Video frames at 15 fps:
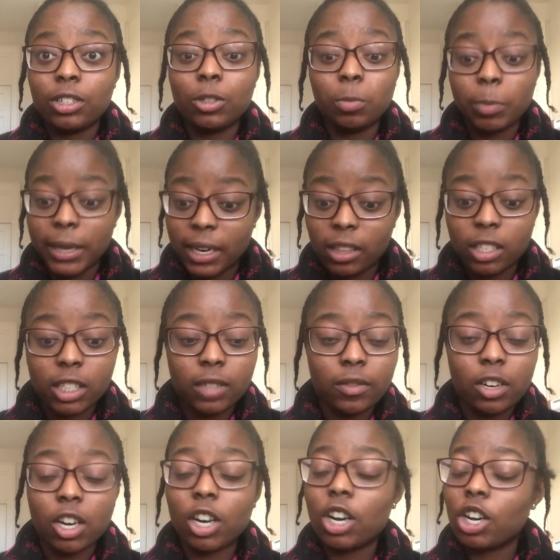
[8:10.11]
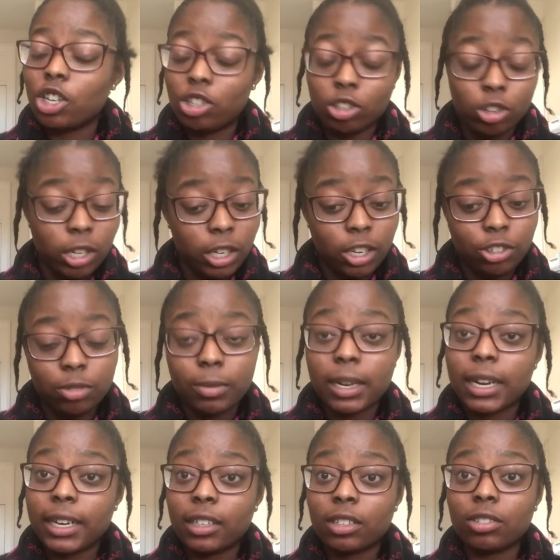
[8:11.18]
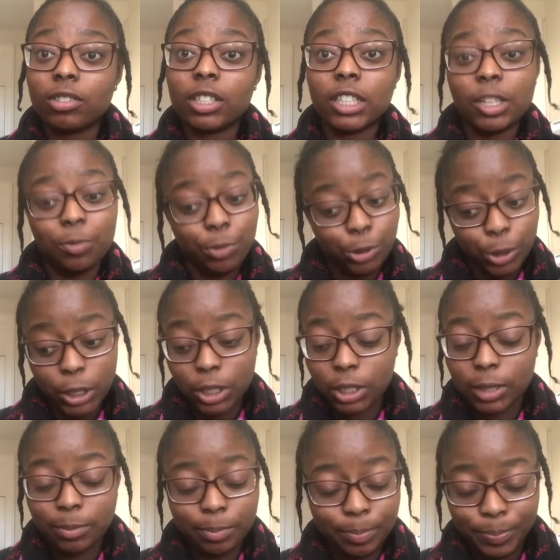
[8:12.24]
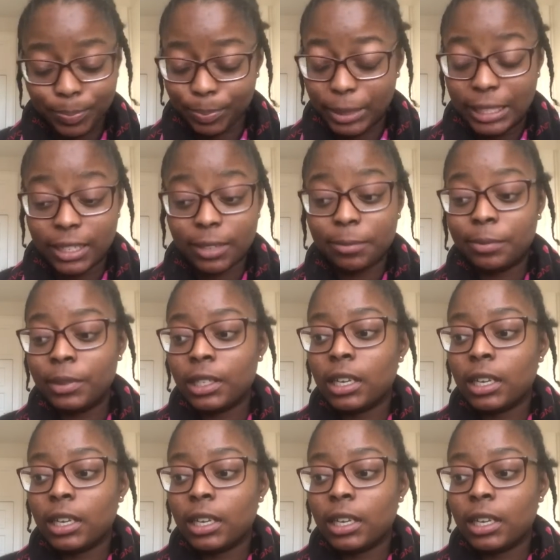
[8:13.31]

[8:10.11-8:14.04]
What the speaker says: You made it this far, you're gonna get your behind through it, and we're going to make it.